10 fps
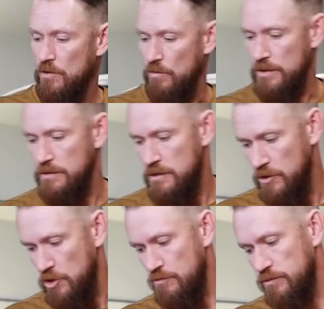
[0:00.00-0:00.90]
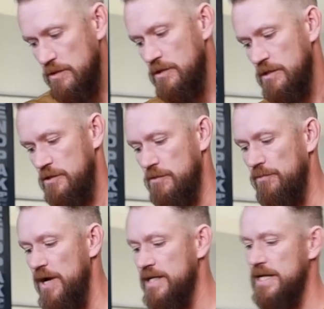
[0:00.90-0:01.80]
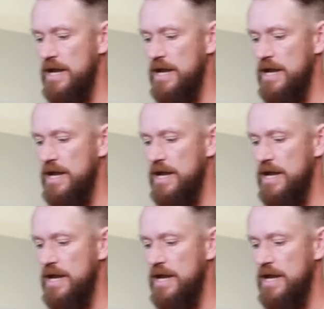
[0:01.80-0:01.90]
When you compress